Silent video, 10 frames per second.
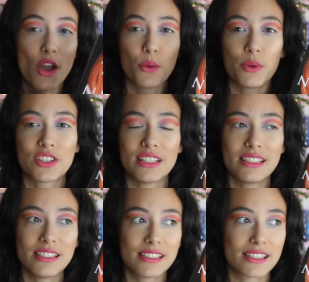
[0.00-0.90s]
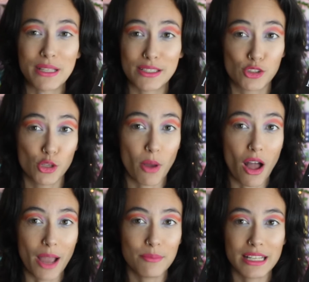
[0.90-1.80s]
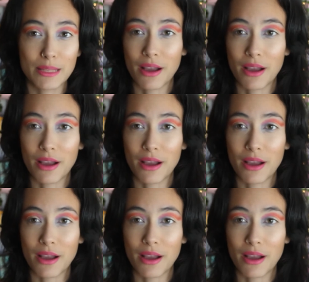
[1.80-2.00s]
which this has been super hyped in the